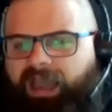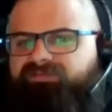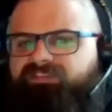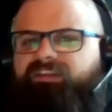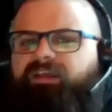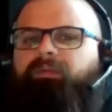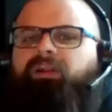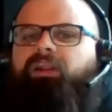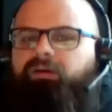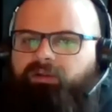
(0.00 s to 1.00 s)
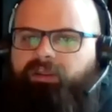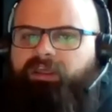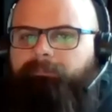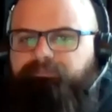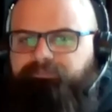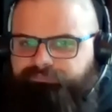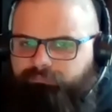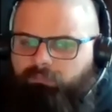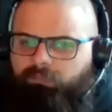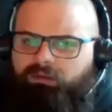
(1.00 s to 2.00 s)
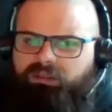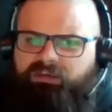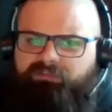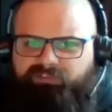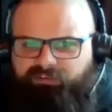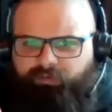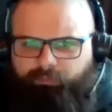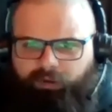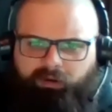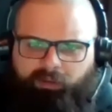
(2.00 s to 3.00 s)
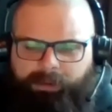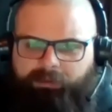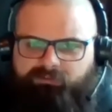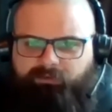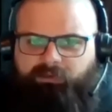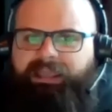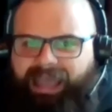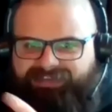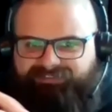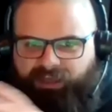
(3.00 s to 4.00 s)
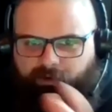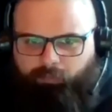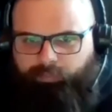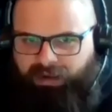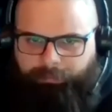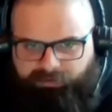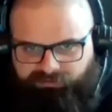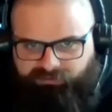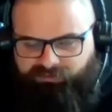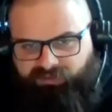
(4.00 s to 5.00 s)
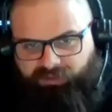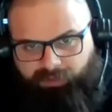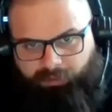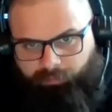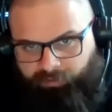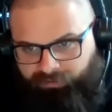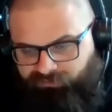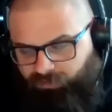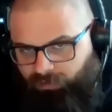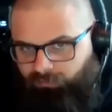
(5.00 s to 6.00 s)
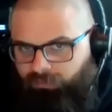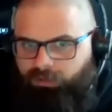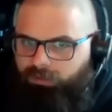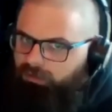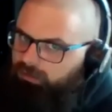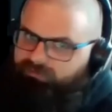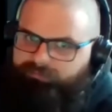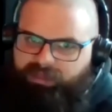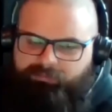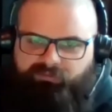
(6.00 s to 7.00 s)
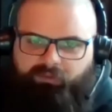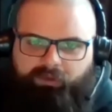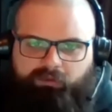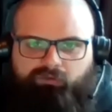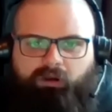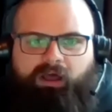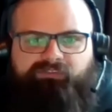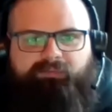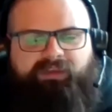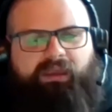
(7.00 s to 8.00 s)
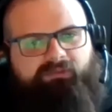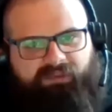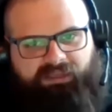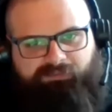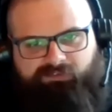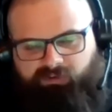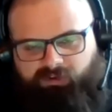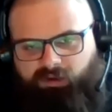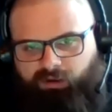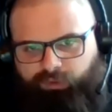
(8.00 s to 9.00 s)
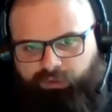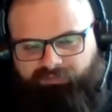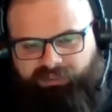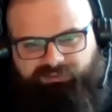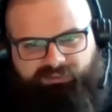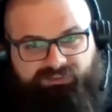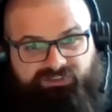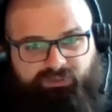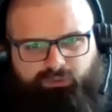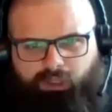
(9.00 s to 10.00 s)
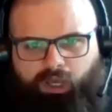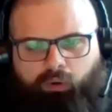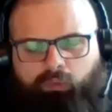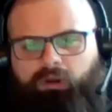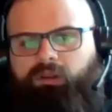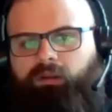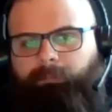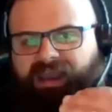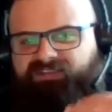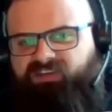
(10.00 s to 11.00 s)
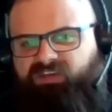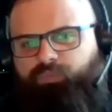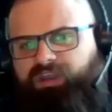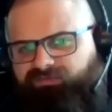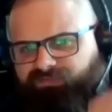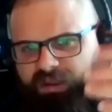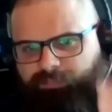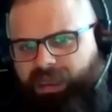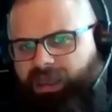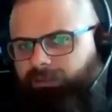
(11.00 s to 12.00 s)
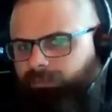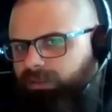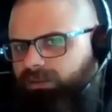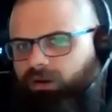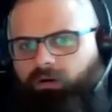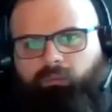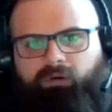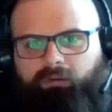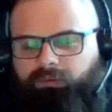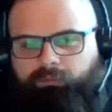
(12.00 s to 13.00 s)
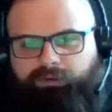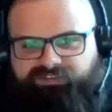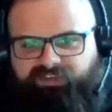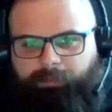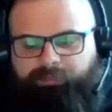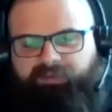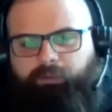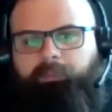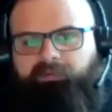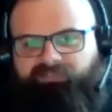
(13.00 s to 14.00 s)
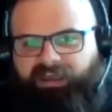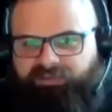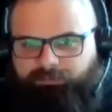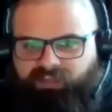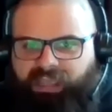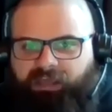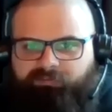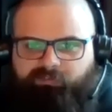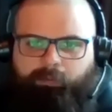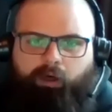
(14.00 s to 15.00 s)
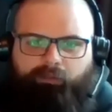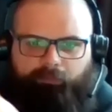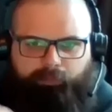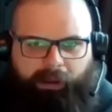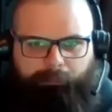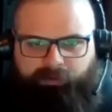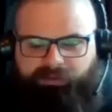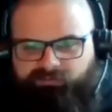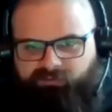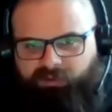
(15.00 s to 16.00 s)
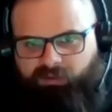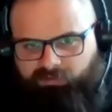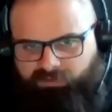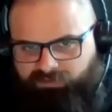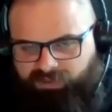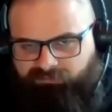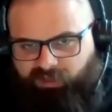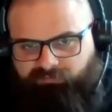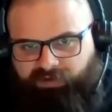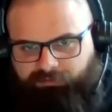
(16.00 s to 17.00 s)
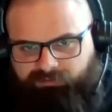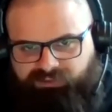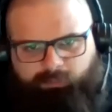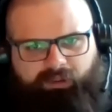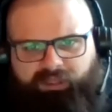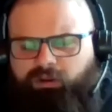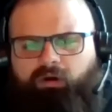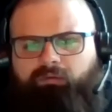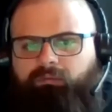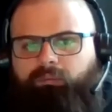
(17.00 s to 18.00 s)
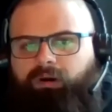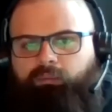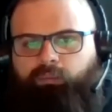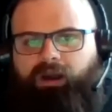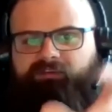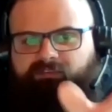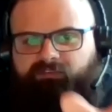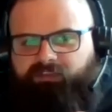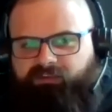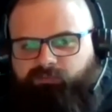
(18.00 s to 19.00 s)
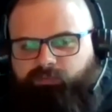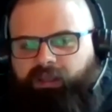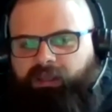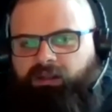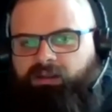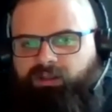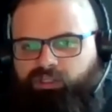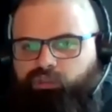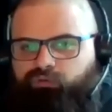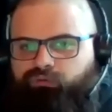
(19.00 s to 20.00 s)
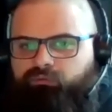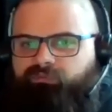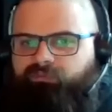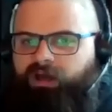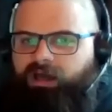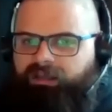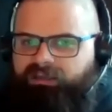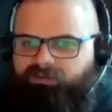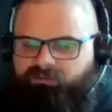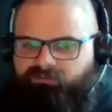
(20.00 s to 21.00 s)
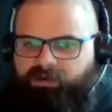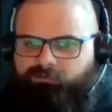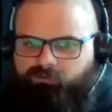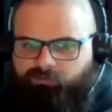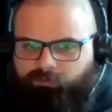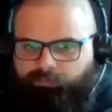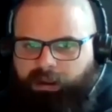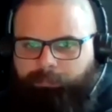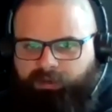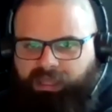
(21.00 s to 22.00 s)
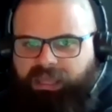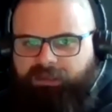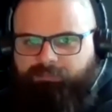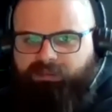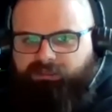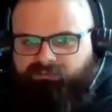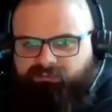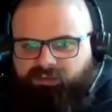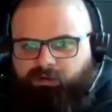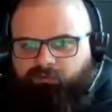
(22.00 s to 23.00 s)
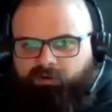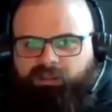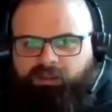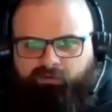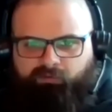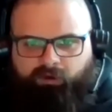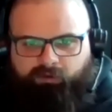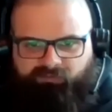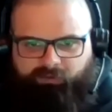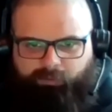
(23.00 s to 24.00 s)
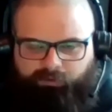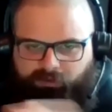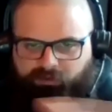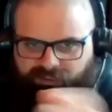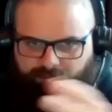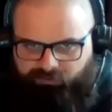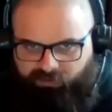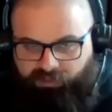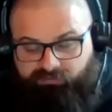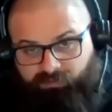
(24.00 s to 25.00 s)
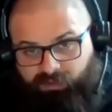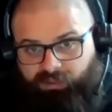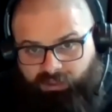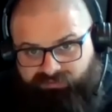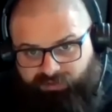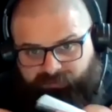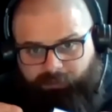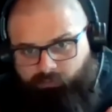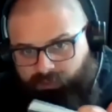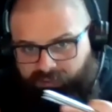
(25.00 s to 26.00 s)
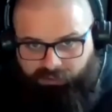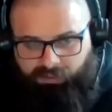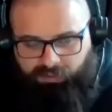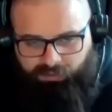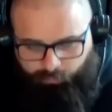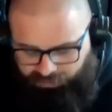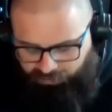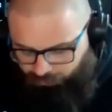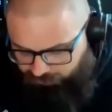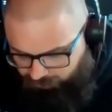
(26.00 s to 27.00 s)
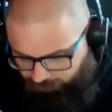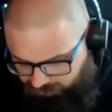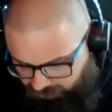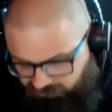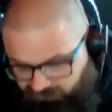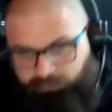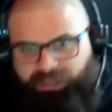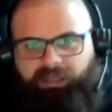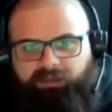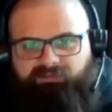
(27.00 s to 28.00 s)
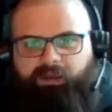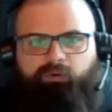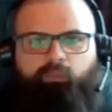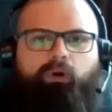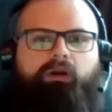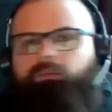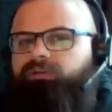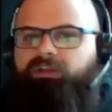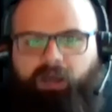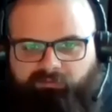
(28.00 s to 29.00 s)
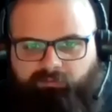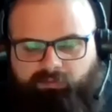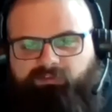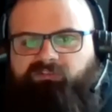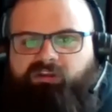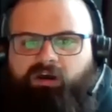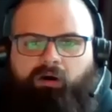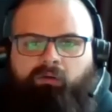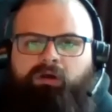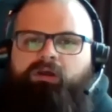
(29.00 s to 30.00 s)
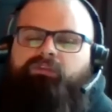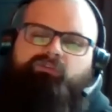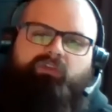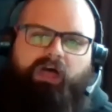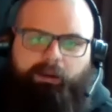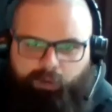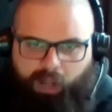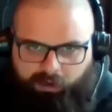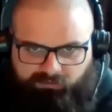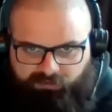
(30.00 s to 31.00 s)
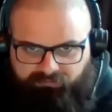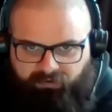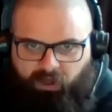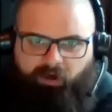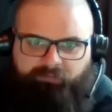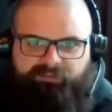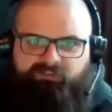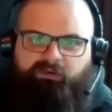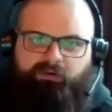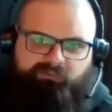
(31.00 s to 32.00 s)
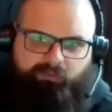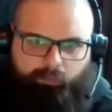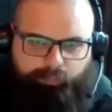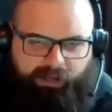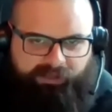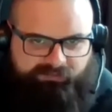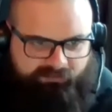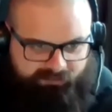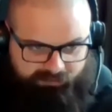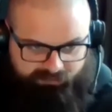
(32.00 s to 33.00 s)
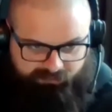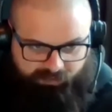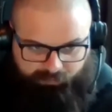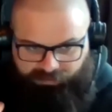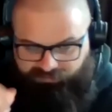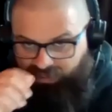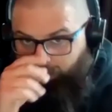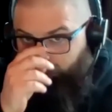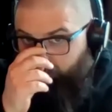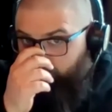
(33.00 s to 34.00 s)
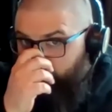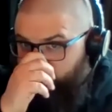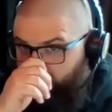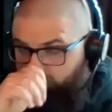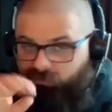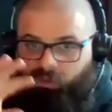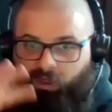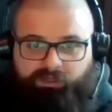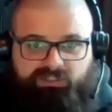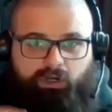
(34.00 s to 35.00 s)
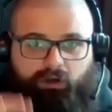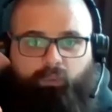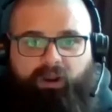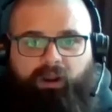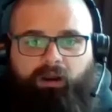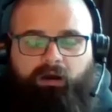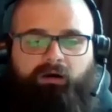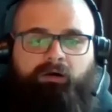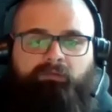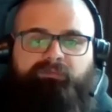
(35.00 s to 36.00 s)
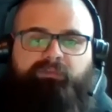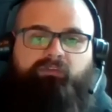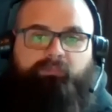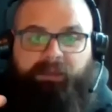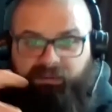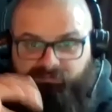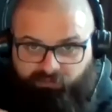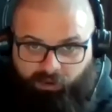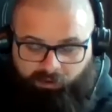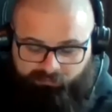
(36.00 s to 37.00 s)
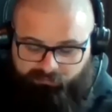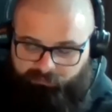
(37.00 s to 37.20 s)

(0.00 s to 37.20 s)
seen them literally give different rental amounts for like identical properties in the same neighborhood so sometimes it's luck of draw sometimes if they give us a, a, rental voucher that's too low my team we could fight back and be like yo what, what what's up and then we'll provide them data from other properties that they've done vouchers on we're like no wh- why is this this rate you've uh, given us vouchers for property A, B, and C over here. They're all similar. You need to adjust. And sometimes we could we could move some adjustments. But anytime you're working with the government, just know there's a lot of bureaucracy involved. It's a very slow process, and there's a ton of red tape. So so long as you're aware of those pitfalls,